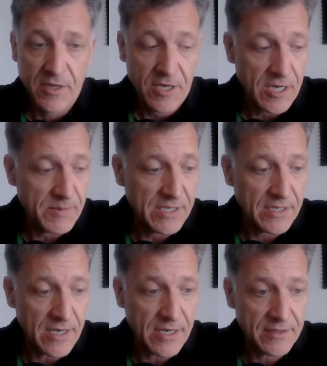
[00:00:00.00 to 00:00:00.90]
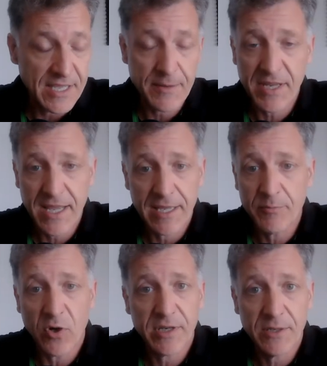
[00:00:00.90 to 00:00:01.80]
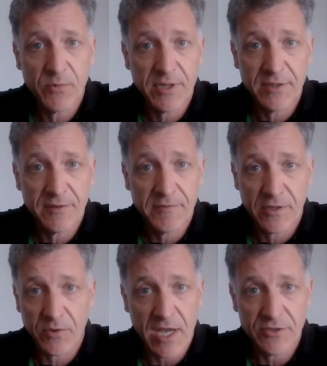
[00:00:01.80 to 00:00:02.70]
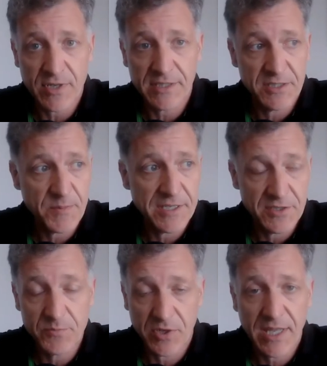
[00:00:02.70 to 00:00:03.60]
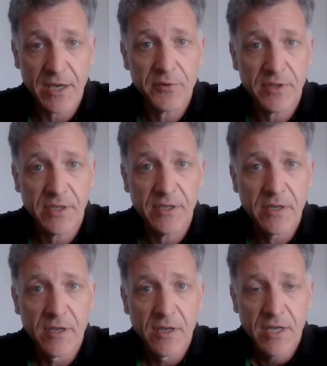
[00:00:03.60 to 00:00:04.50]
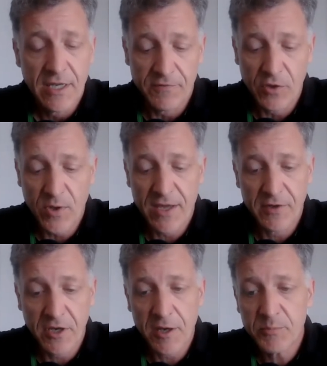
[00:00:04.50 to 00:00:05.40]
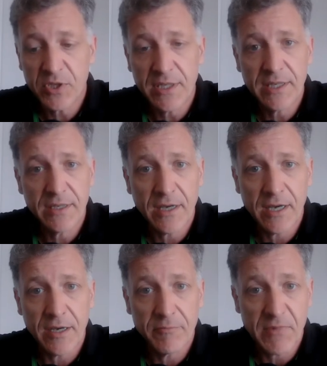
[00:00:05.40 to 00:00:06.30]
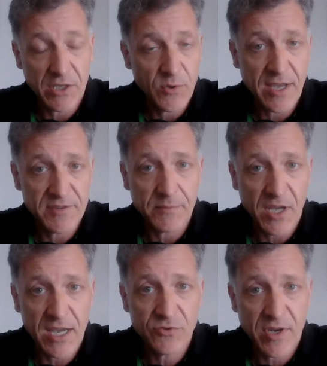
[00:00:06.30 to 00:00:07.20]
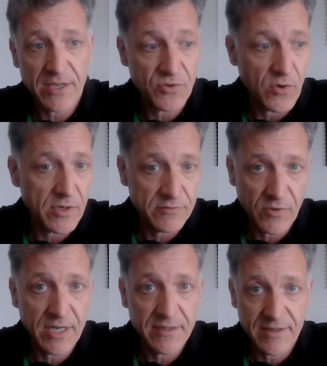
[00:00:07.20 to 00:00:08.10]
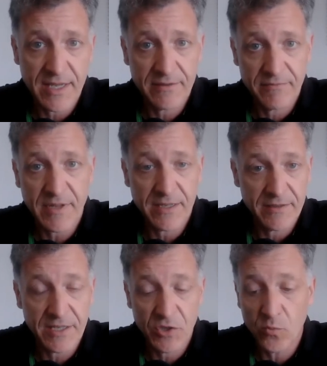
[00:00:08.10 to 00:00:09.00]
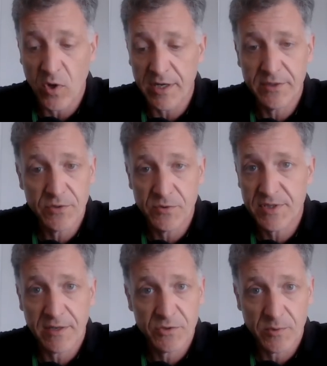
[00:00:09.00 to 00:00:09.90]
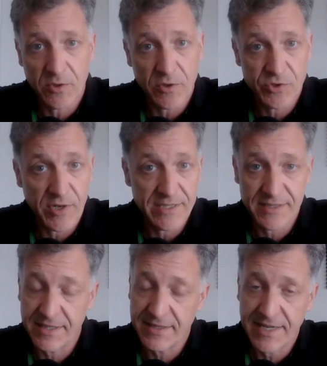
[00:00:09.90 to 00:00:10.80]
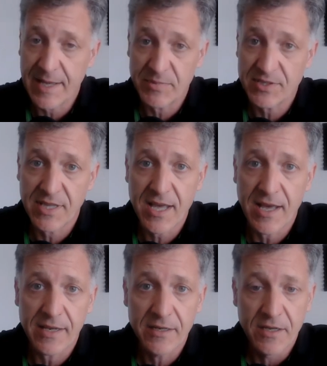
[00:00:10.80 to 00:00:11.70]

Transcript: i mean uh, the m&a market within the federal contracting space is pretty healthy if you have a company um, that you have some contracts on, right, that, that, that you wanted to sell to a larger entity, that happens a lot.